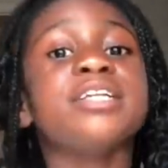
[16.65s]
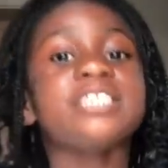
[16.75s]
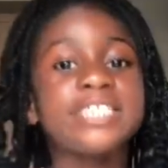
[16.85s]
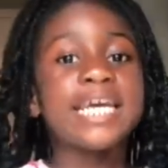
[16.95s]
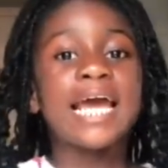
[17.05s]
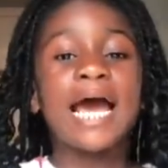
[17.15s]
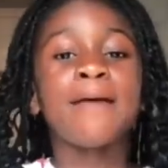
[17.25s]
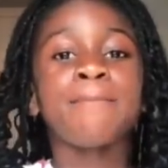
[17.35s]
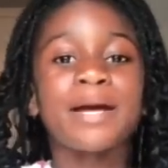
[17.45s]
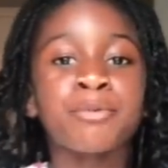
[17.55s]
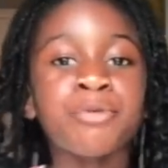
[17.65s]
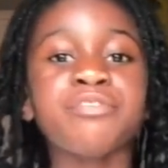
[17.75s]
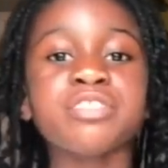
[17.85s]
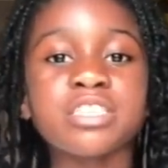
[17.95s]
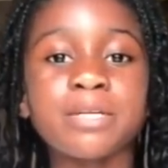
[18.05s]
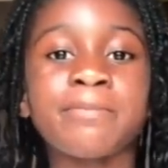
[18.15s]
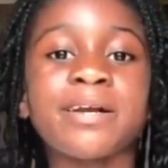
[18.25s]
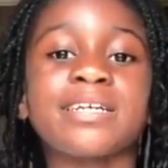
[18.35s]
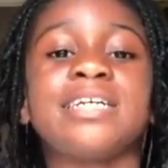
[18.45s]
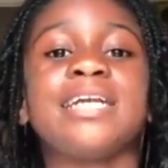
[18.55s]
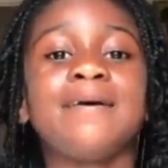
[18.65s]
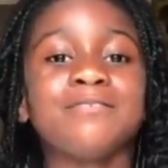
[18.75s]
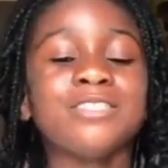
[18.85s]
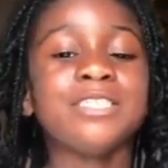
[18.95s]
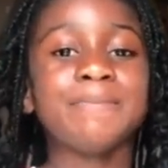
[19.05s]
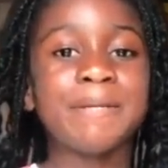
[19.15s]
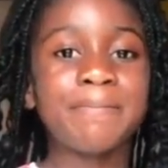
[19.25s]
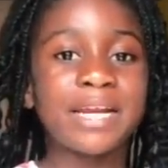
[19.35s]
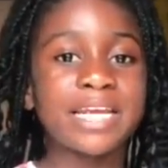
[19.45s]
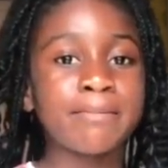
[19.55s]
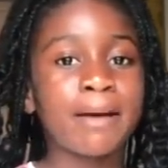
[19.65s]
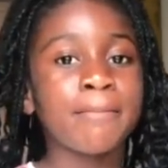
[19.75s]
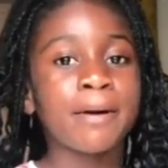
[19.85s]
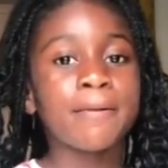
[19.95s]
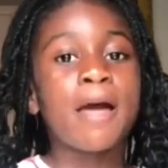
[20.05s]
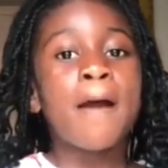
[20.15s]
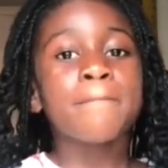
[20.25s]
Today I'm back with another prank and I'm going to be pranking my mom